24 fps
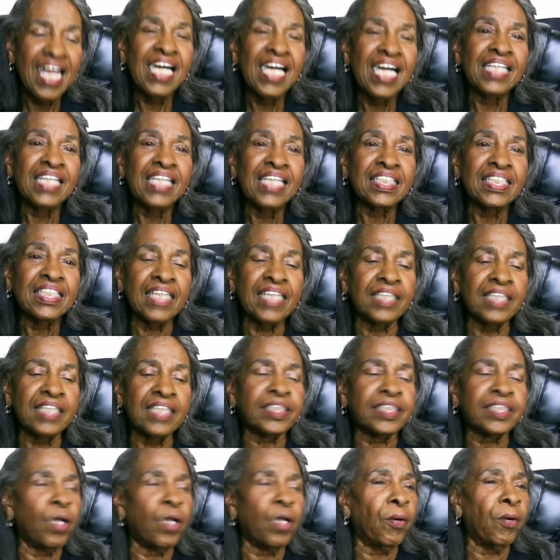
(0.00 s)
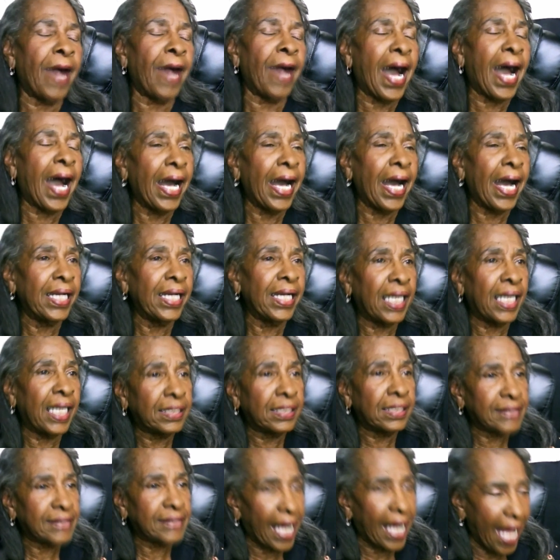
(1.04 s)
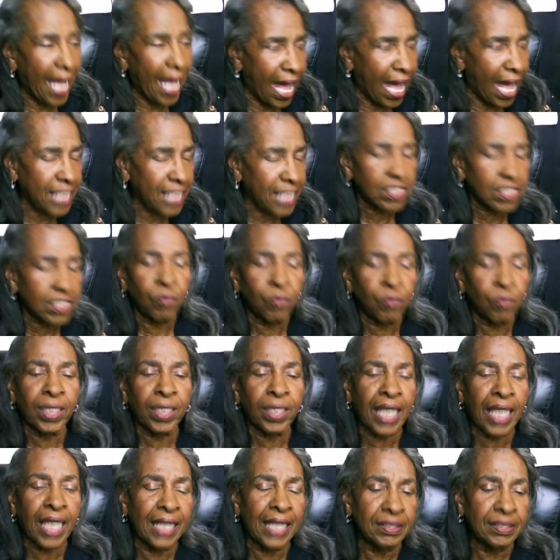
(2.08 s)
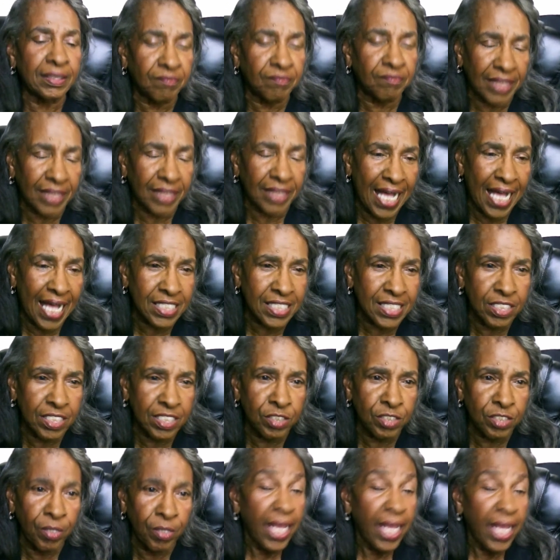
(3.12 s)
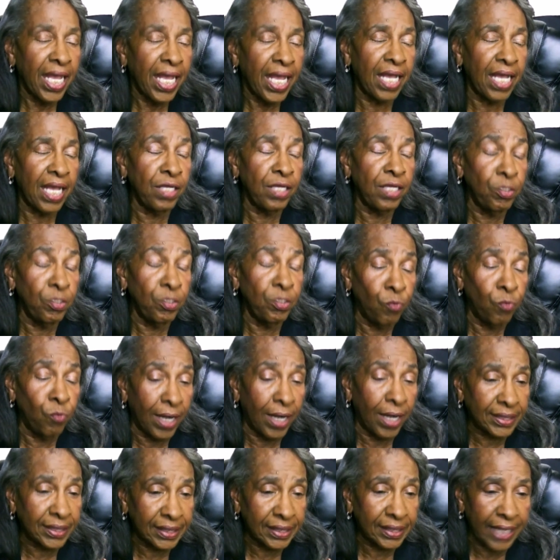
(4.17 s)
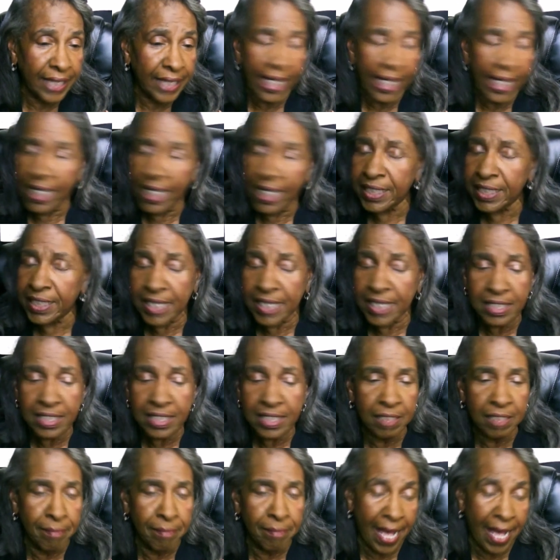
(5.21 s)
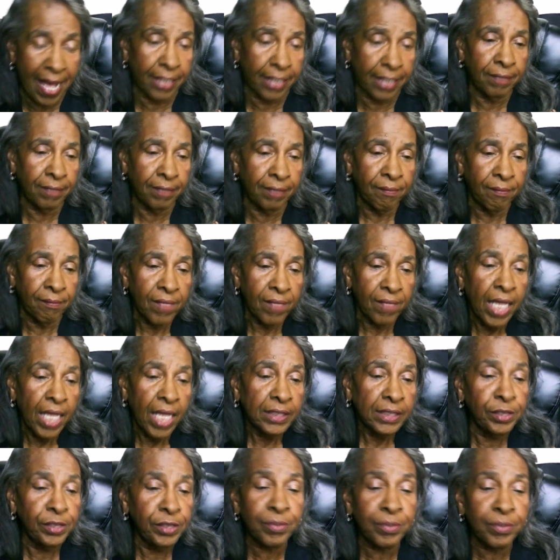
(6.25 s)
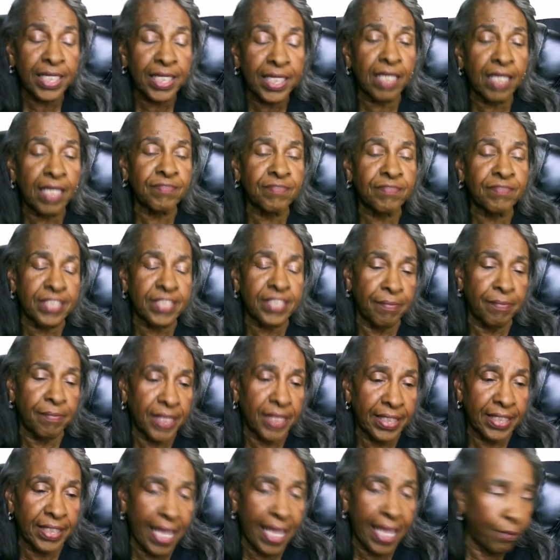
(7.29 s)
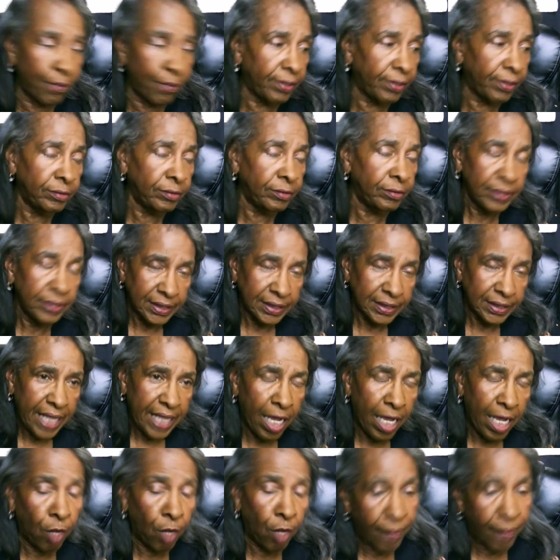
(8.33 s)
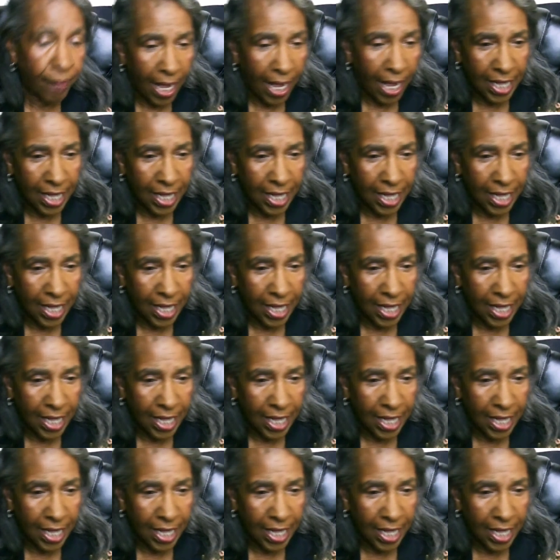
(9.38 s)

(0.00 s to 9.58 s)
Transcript: And so I asked, "What kind of classes do you want to take? It doesn't matter. You think of something that will help us